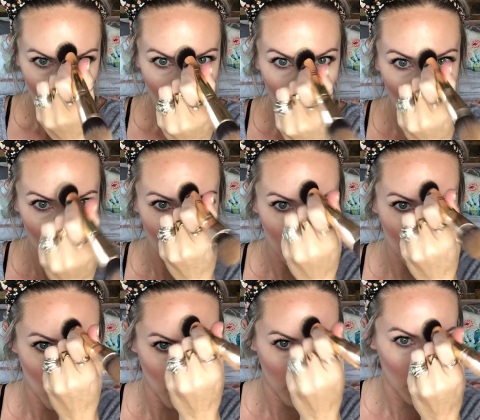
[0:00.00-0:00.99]
a little bit
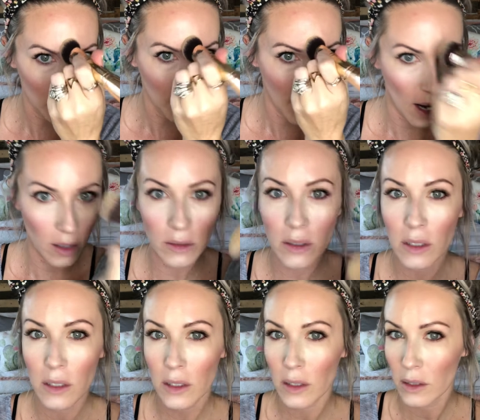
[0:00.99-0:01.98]
between your
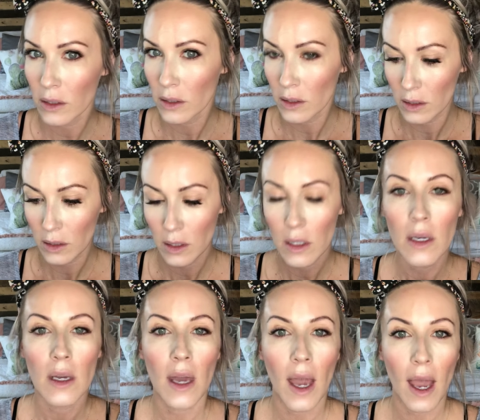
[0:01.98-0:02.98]
brows.
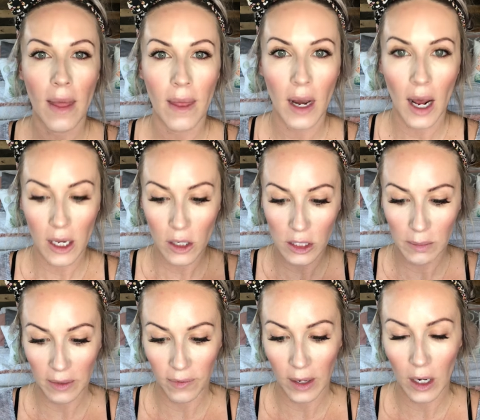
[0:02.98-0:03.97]
And then I use my
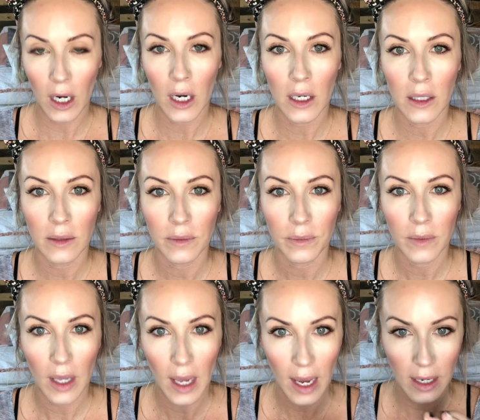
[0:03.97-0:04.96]
finger
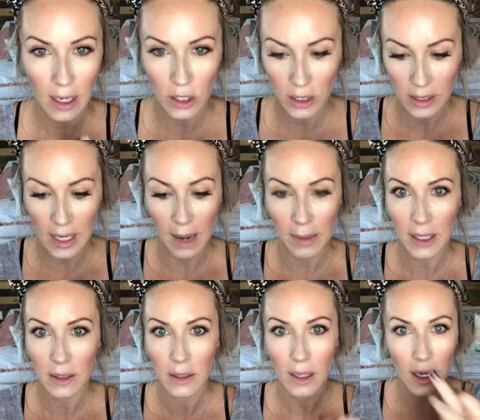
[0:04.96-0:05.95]
and I just dab it
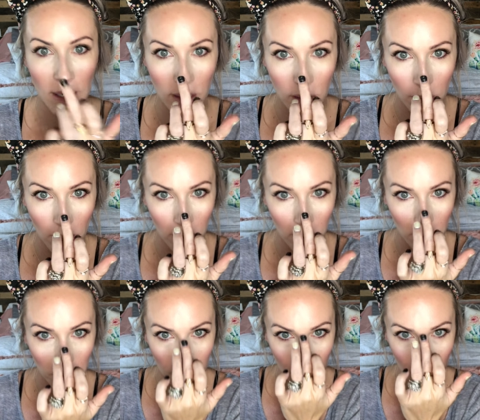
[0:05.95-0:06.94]
and I do a little
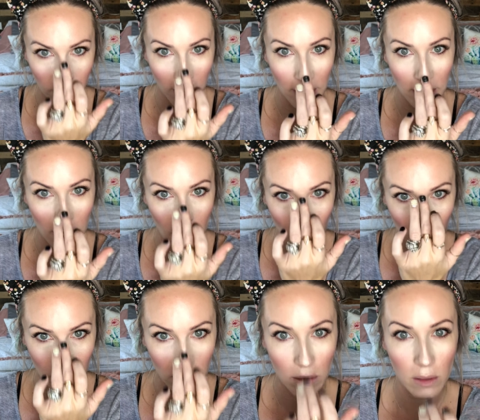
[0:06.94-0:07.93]
bit right
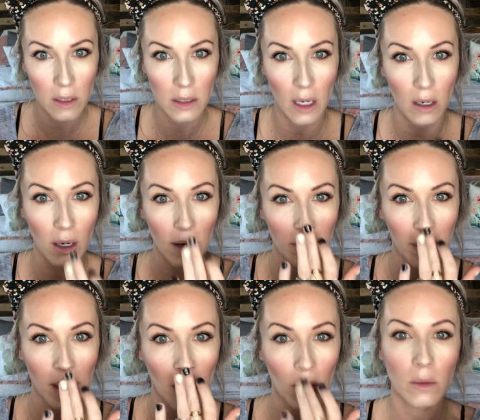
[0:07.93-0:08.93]
down the center of my
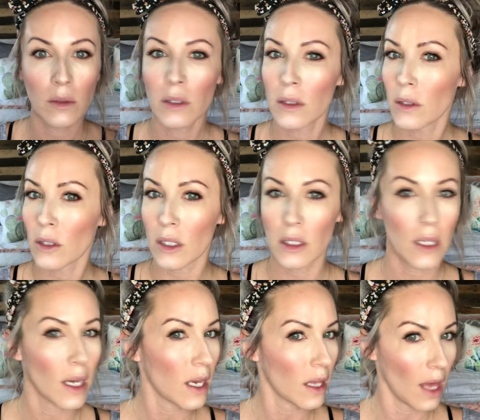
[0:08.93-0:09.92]
nose, just
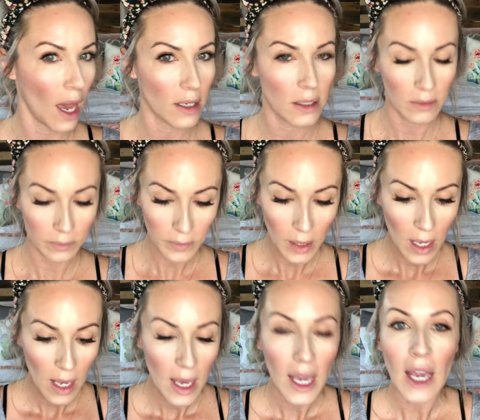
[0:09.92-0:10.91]
like that.
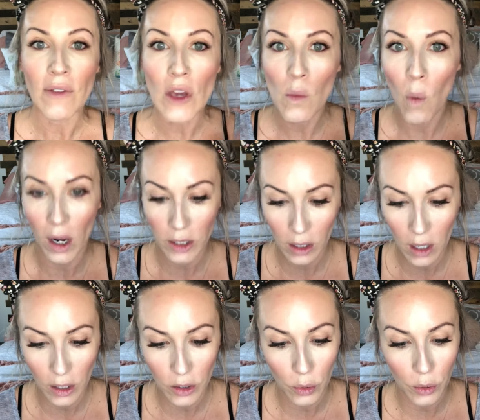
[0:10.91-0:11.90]
If you want to
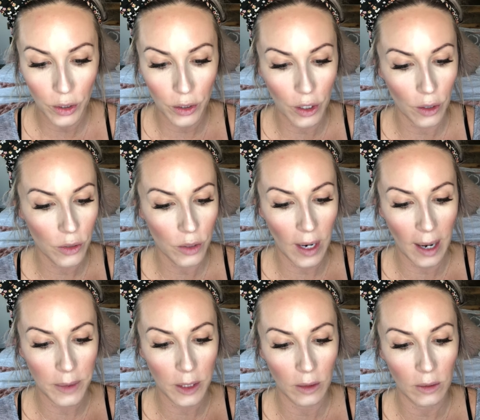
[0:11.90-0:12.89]
contour your nose, you
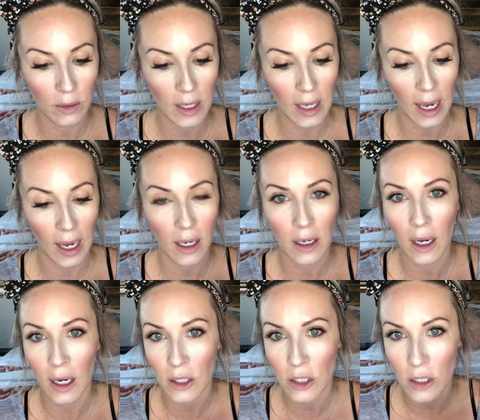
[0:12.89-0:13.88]
absolutely can.
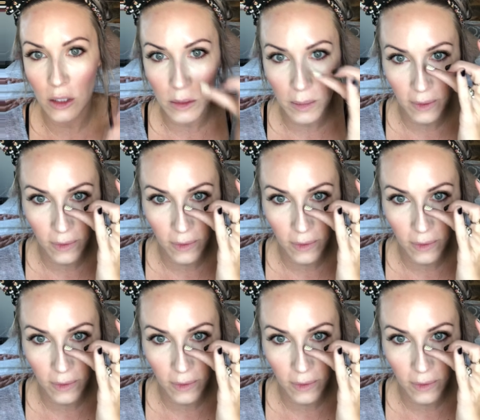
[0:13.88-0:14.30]
I just use my